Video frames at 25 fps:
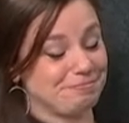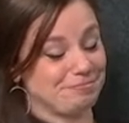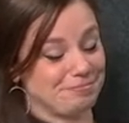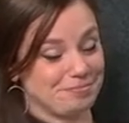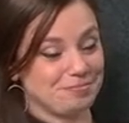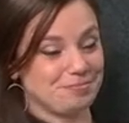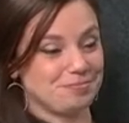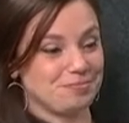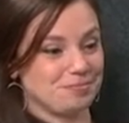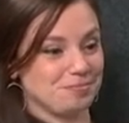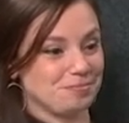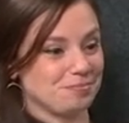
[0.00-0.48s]

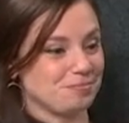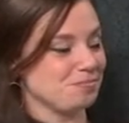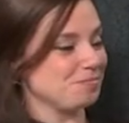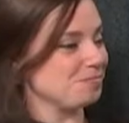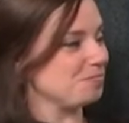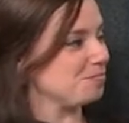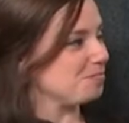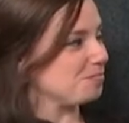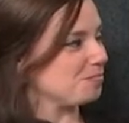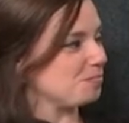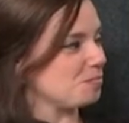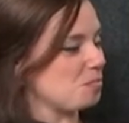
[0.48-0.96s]

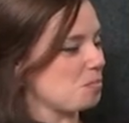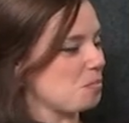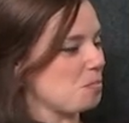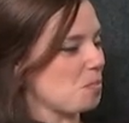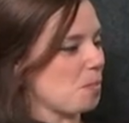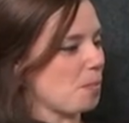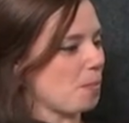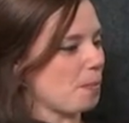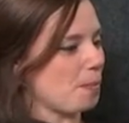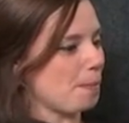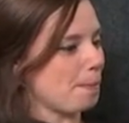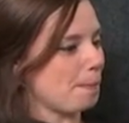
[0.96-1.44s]

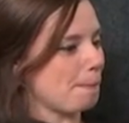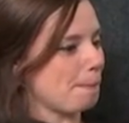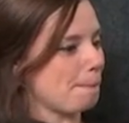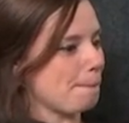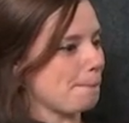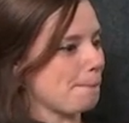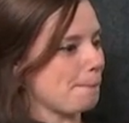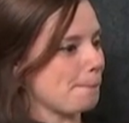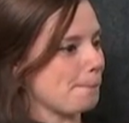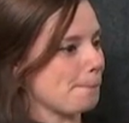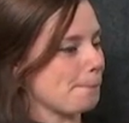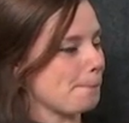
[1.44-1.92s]

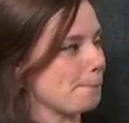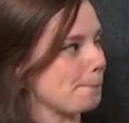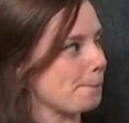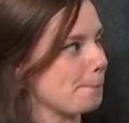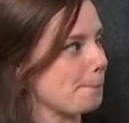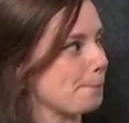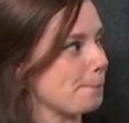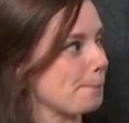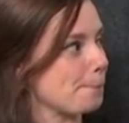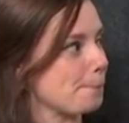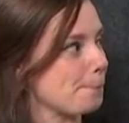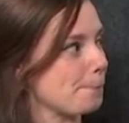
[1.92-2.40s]

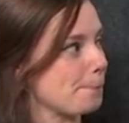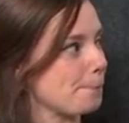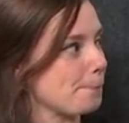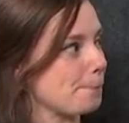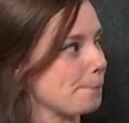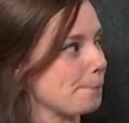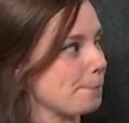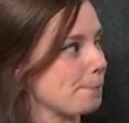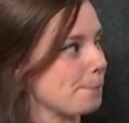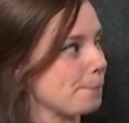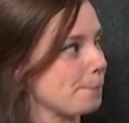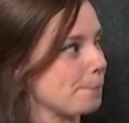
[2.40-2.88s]

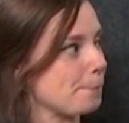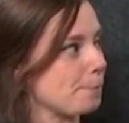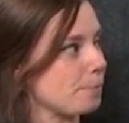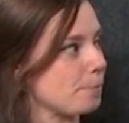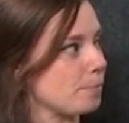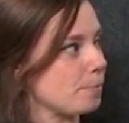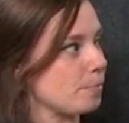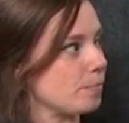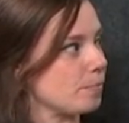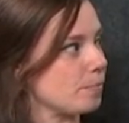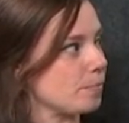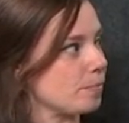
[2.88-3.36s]

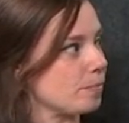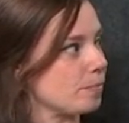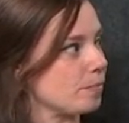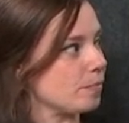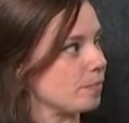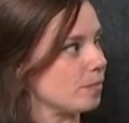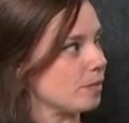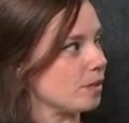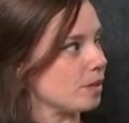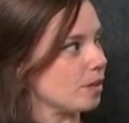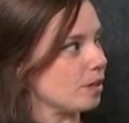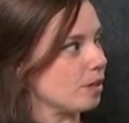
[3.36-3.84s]

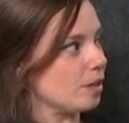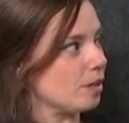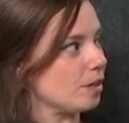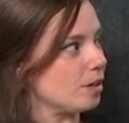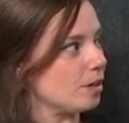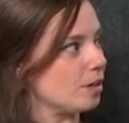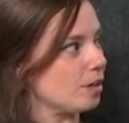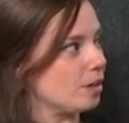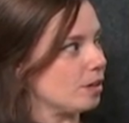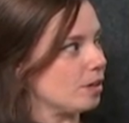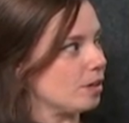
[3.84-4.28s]
No words are spoken by the person on screen.